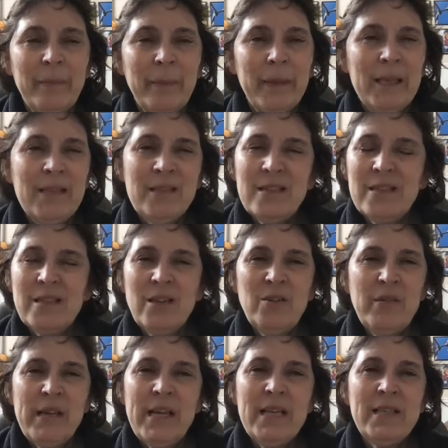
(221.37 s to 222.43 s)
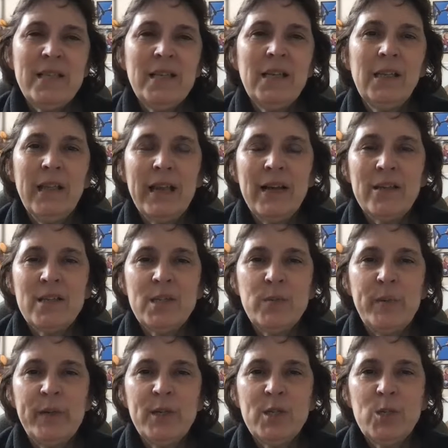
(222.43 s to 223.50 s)
It's so easy to let our
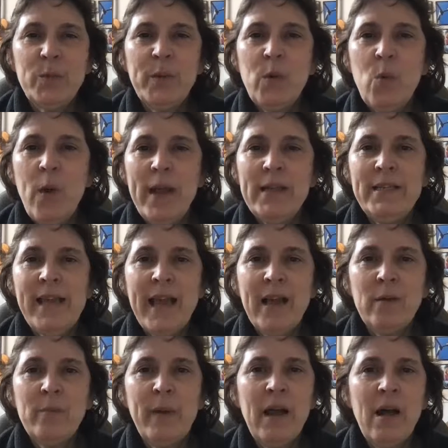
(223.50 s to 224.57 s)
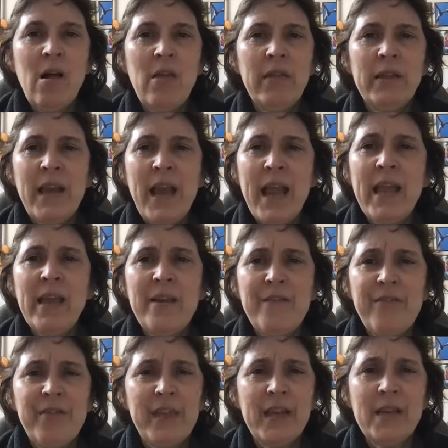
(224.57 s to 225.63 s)
spirits be weighed down by all the
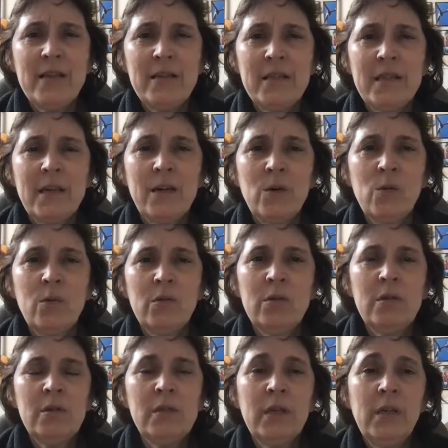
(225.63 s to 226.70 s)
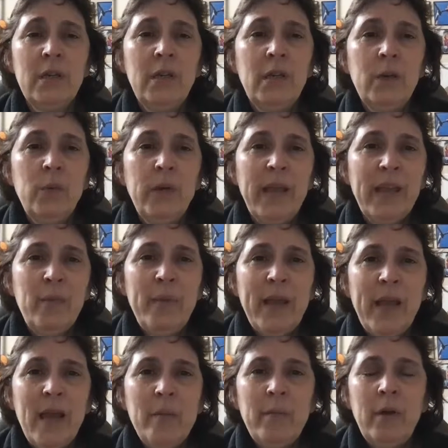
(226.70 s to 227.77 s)
negative things in our world. We can
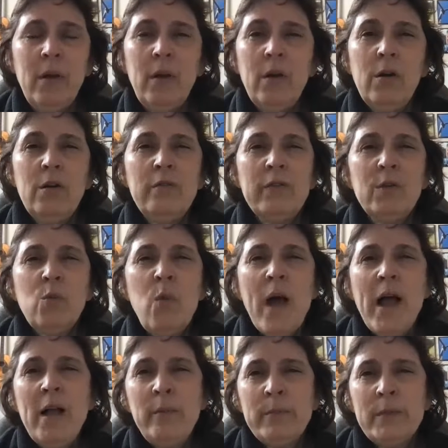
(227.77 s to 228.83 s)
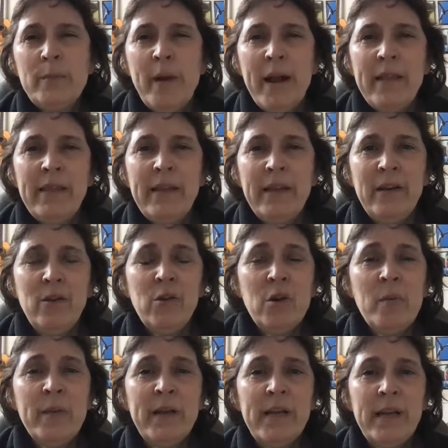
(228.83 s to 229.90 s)
become overwhelmed by the
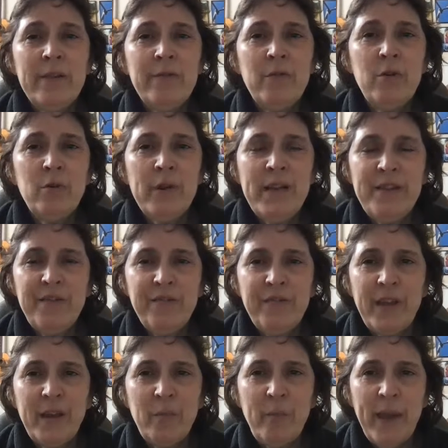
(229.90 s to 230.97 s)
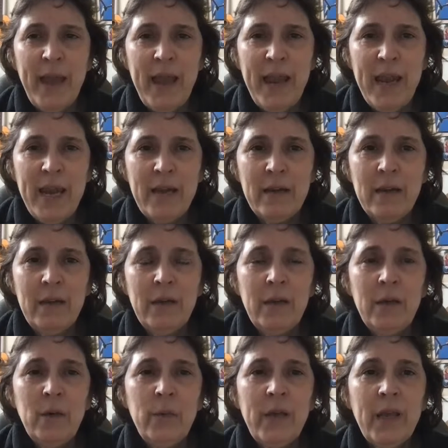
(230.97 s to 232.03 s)
enormity of grief and pain.
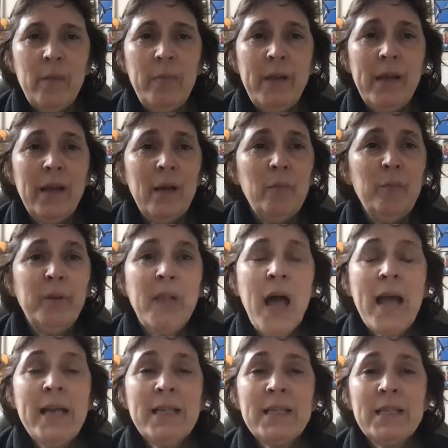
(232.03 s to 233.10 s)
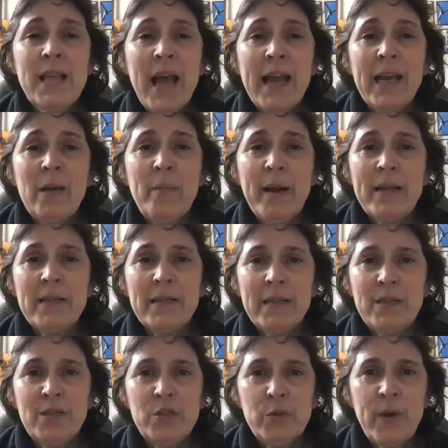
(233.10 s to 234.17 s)
We can be blindsided by
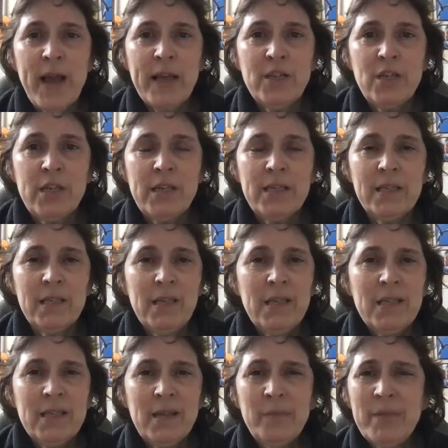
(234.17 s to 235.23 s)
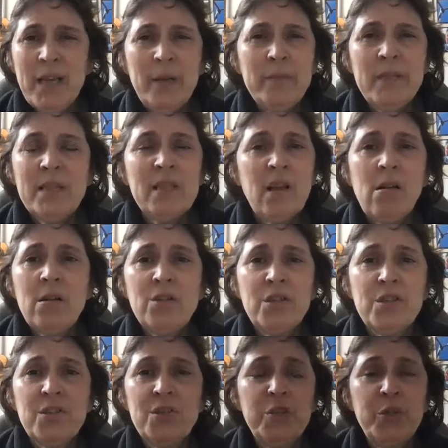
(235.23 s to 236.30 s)
sudden tragedies. Sometimes it's all
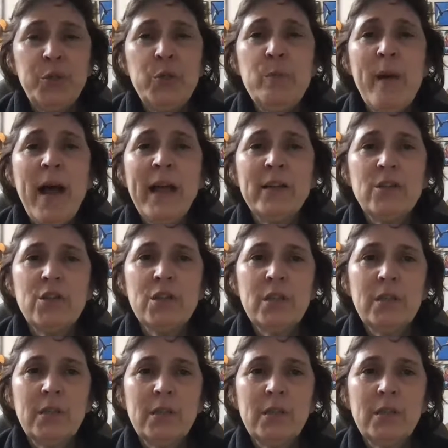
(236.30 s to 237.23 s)
just too much.